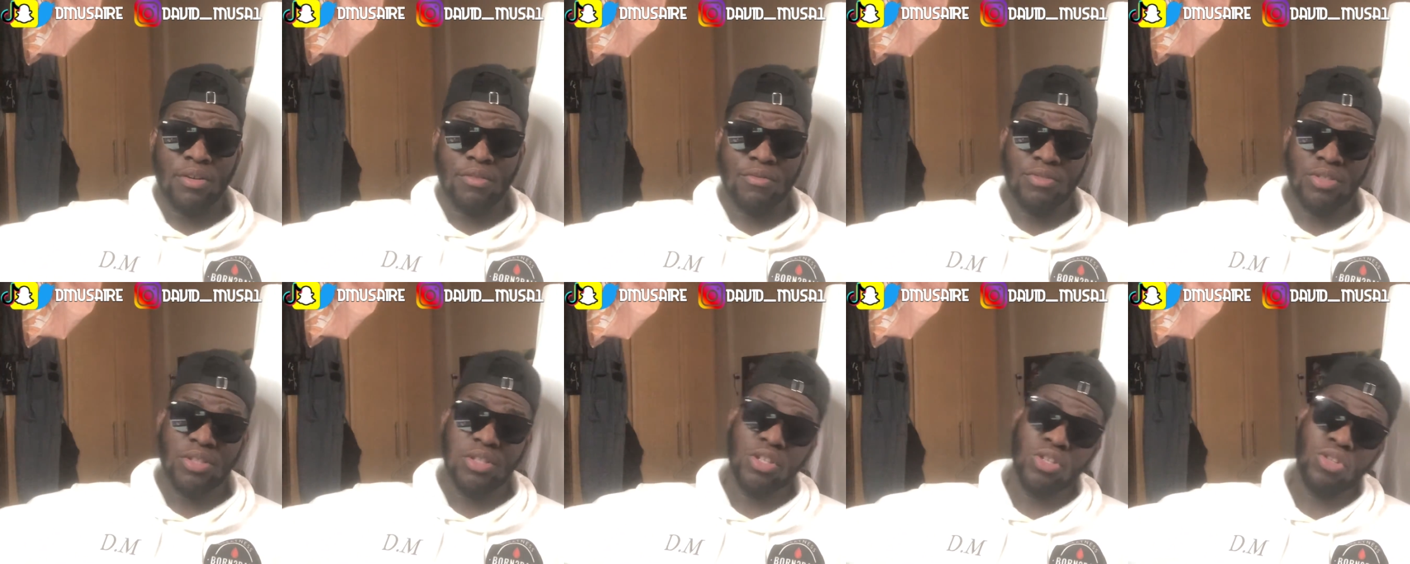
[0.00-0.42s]

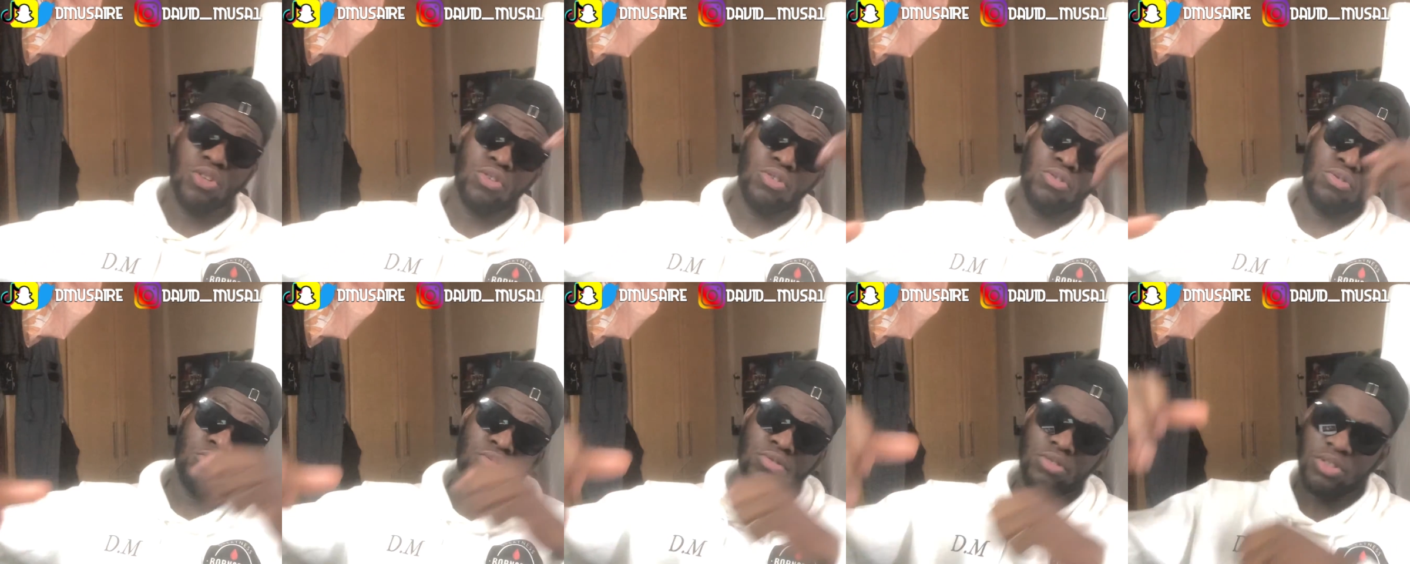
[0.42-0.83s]
Obviously,
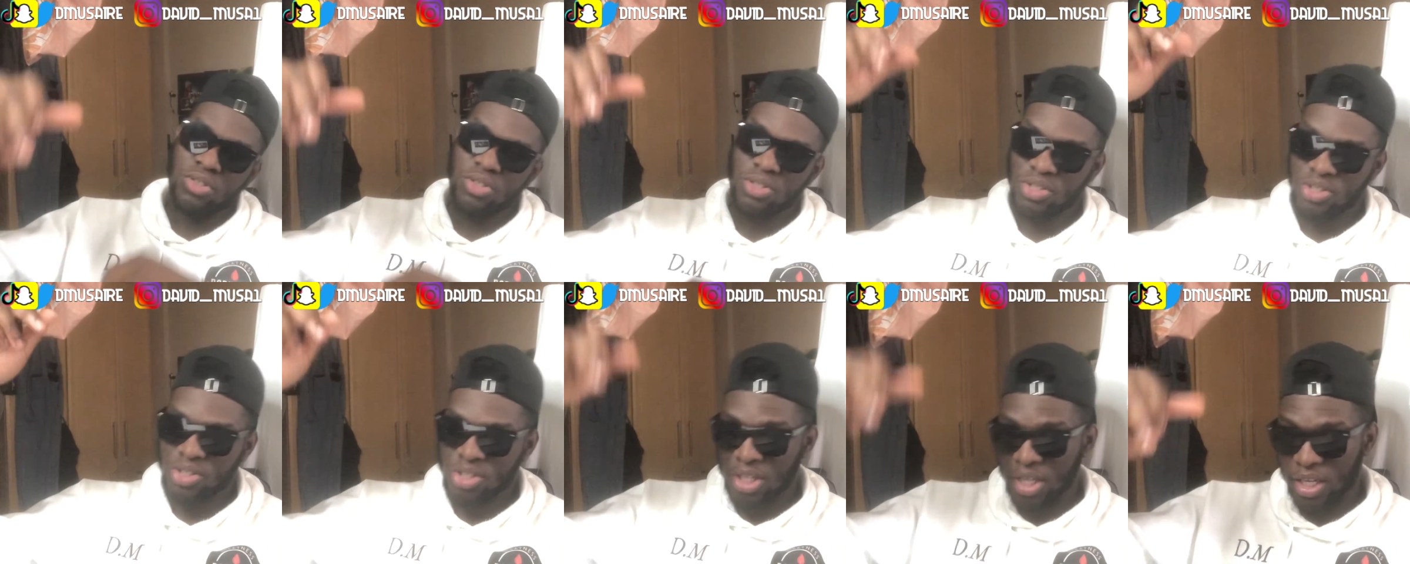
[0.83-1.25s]
go
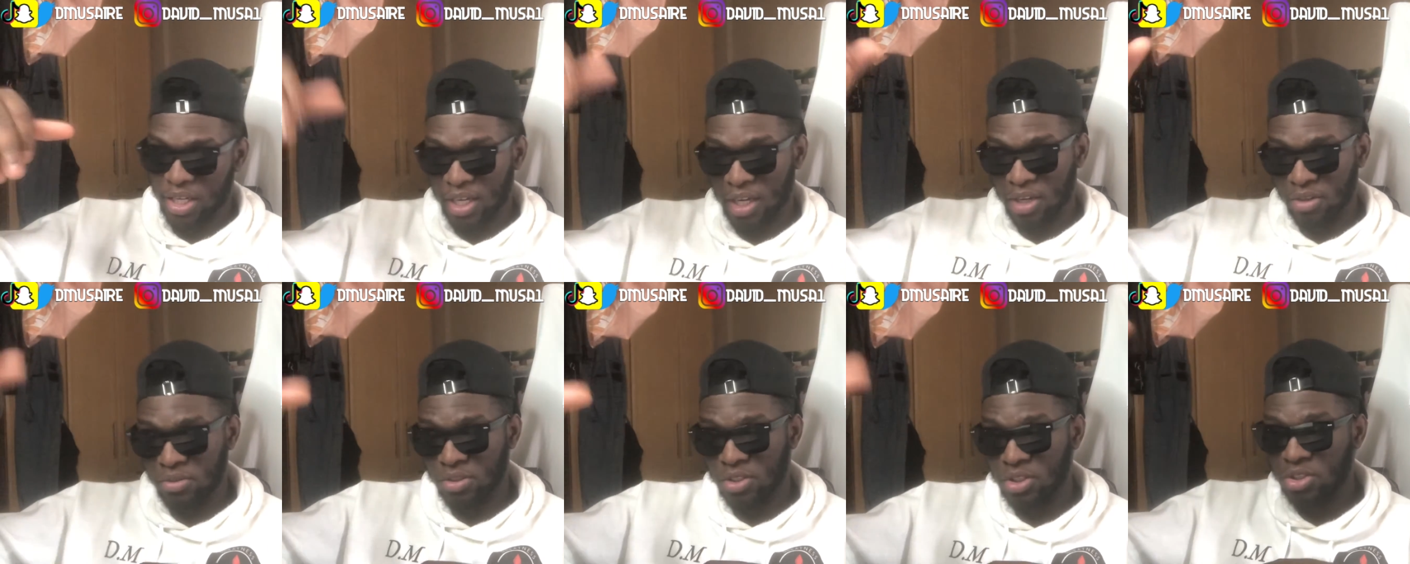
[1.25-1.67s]

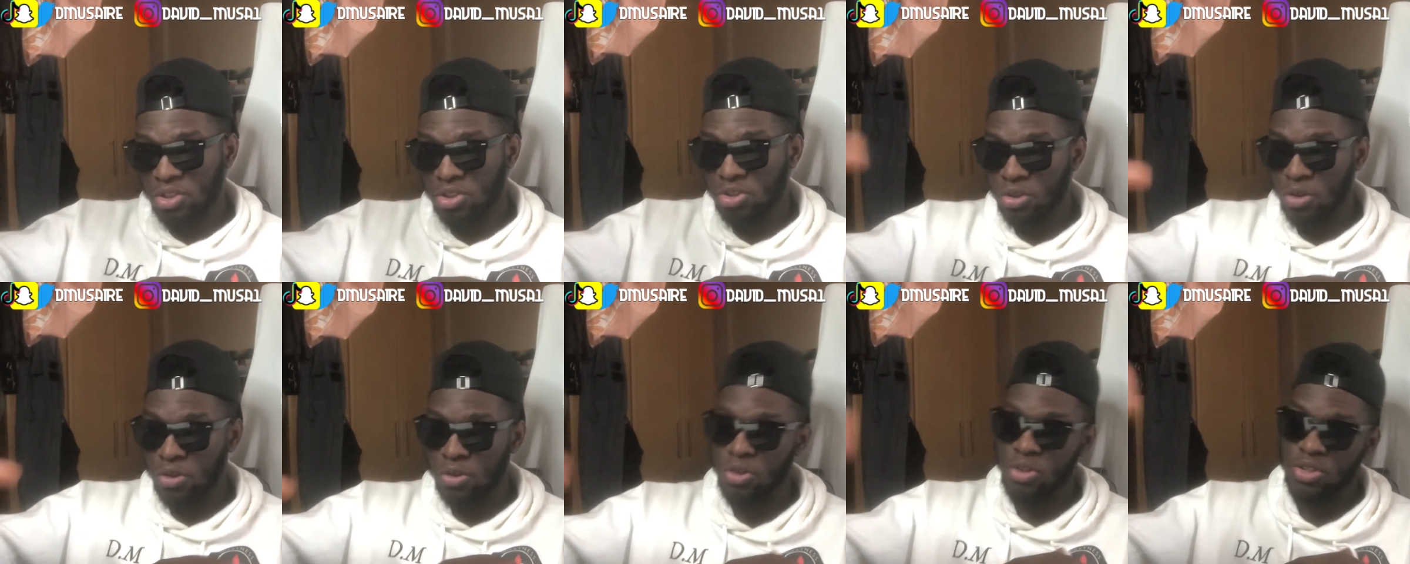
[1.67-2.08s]
check out this
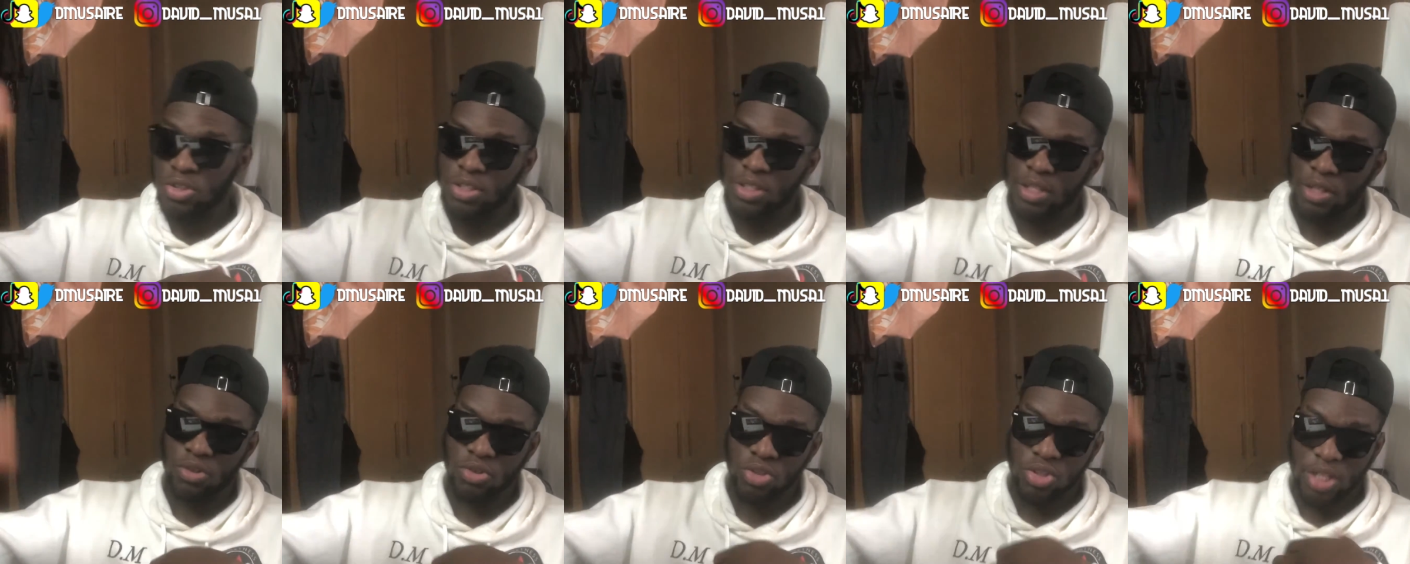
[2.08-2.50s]
song on
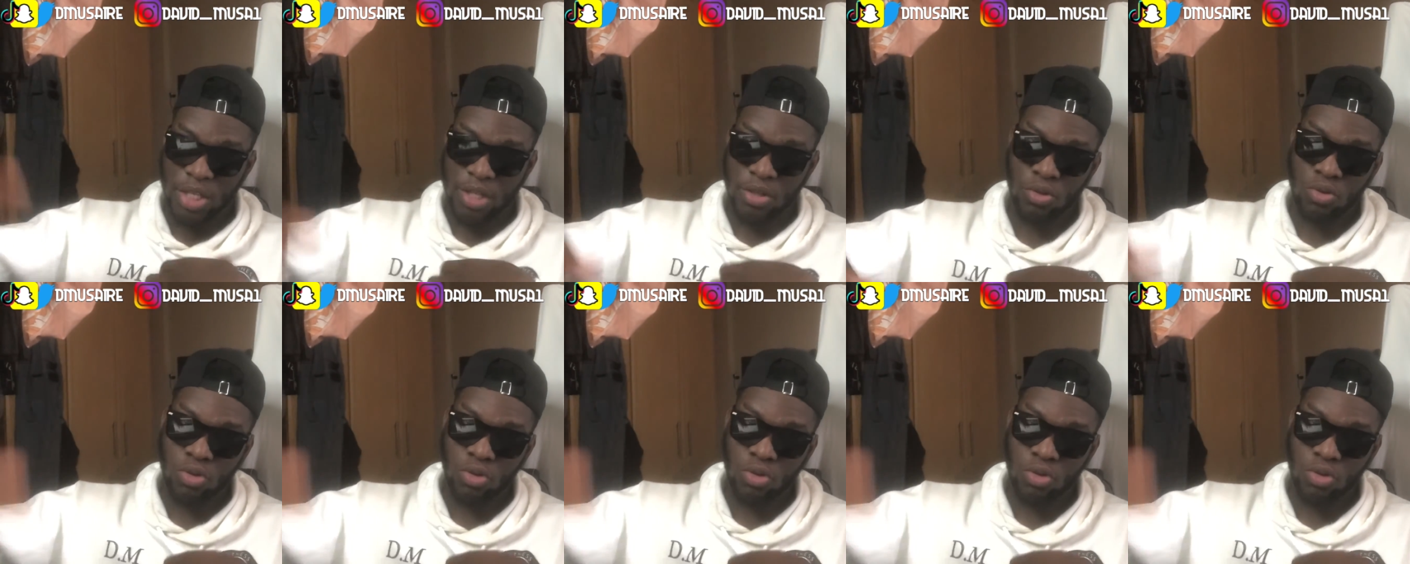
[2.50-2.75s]
Sello's channel.